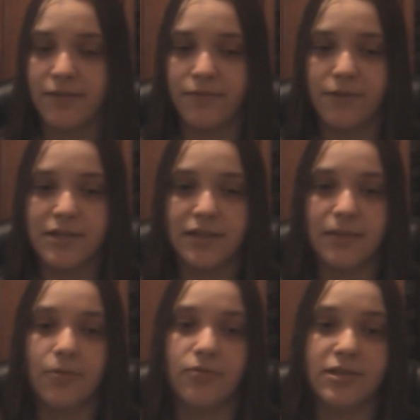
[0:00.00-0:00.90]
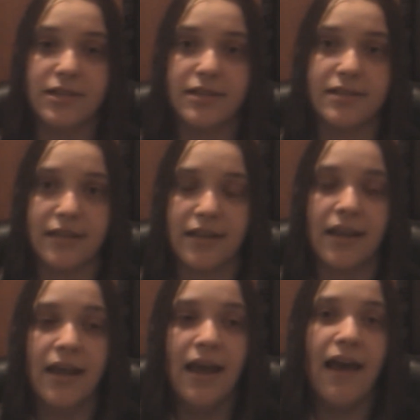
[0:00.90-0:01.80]
They've recently moved to
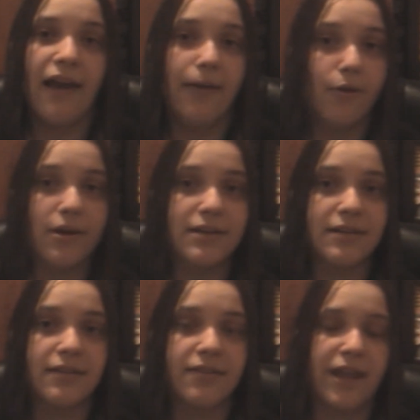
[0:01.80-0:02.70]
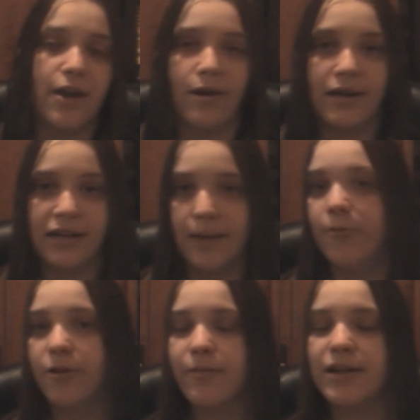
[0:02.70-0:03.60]
DC, and I'm going there in a
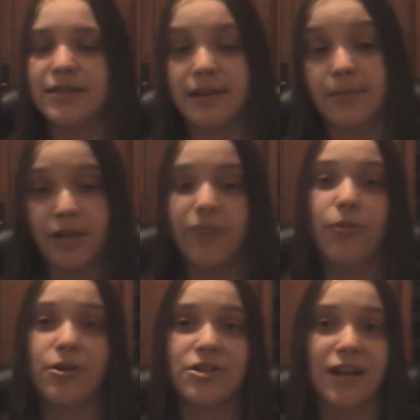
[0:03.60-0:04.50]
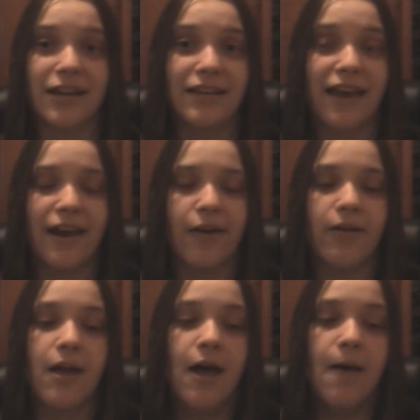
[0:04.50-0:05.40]
couple of months, and I'm looking forward to checking that out.